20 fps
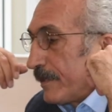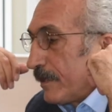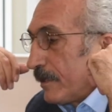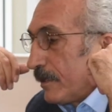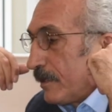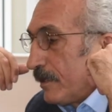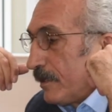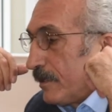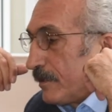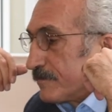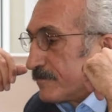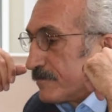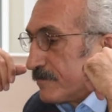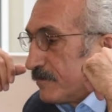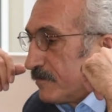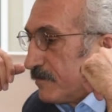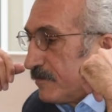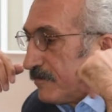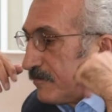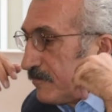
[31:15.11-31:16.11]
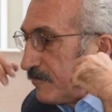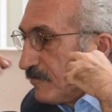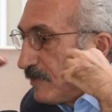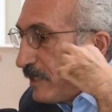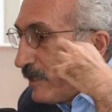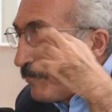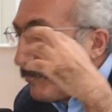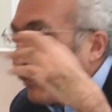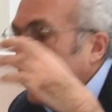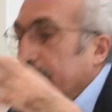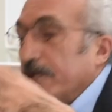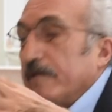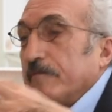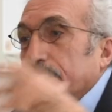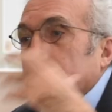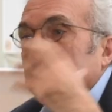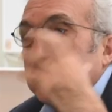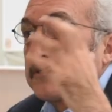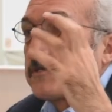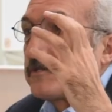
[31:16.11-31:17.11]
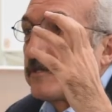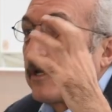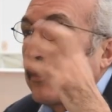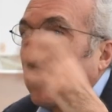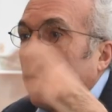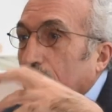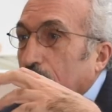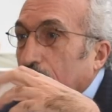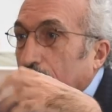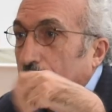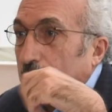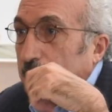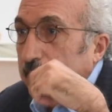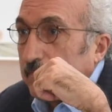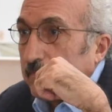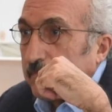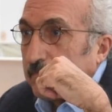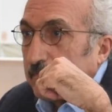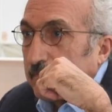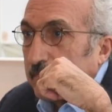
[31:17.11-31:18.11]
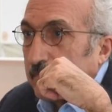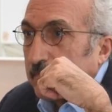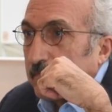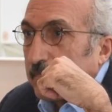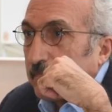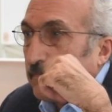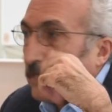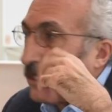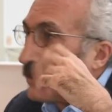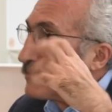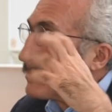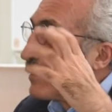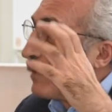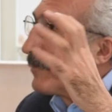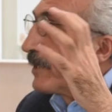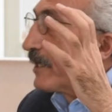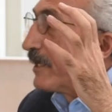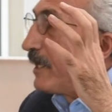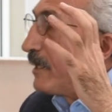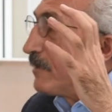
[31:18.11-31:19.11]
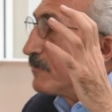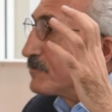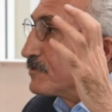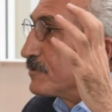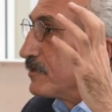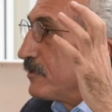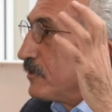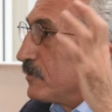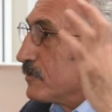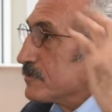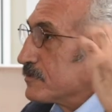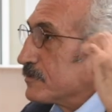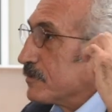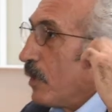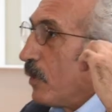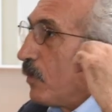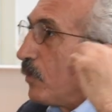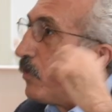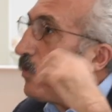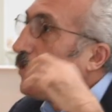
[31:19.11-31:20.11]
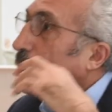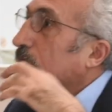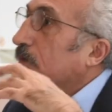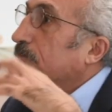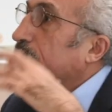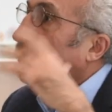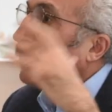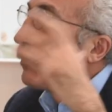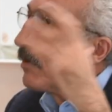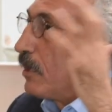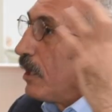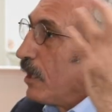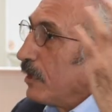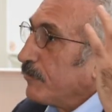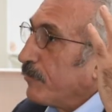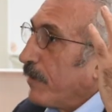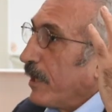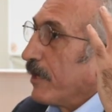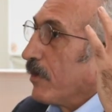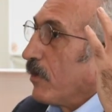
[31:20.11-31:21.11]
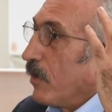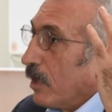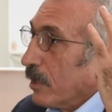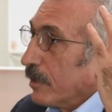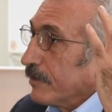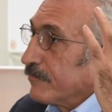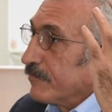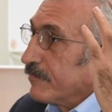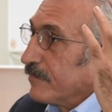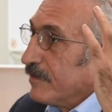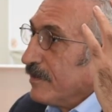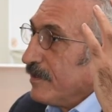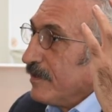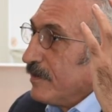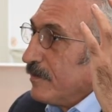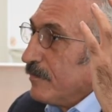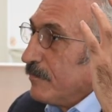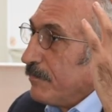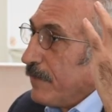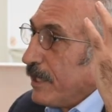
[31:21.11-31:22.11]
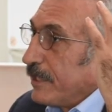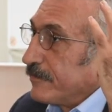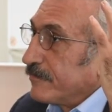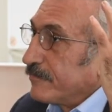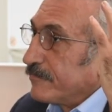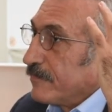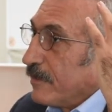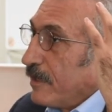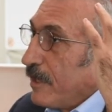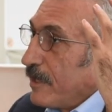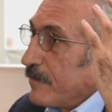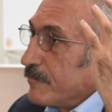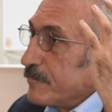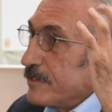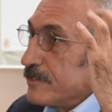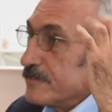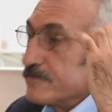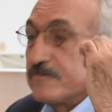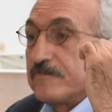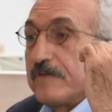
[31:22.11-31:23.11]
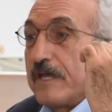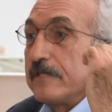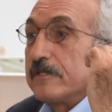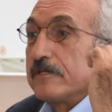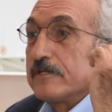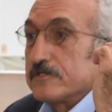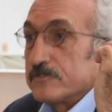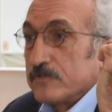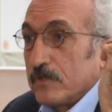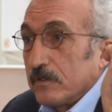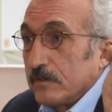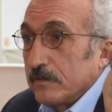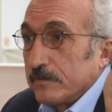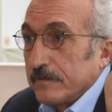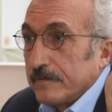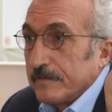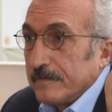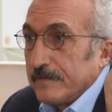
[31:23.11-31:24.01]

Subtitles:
He is deeply immersed in Quran. By some accounts, he knows the whole of Quran by heart by the time he is 10 years old.